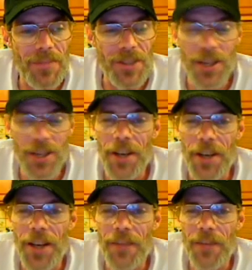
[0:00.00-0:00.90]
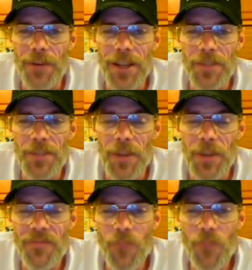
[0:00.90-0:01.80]
decided after I had
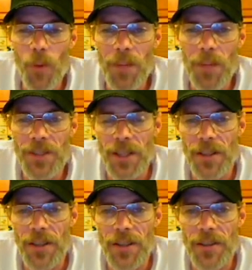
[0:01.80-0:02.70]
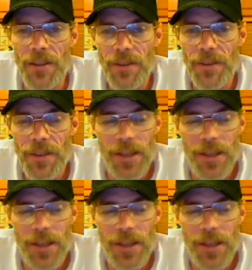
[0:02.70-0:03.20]
spent 4 months out there